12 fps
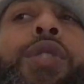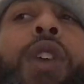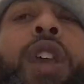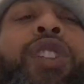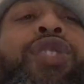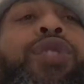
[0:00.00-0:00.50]

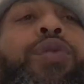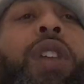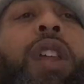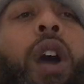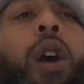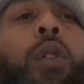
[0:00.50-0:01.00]
As you
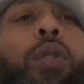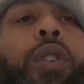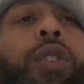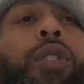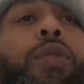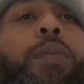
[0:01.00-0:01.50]
get older,
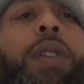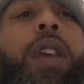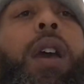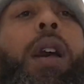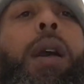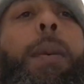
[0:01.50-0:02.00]
you
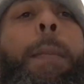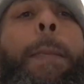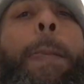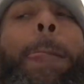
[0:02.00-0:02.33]
become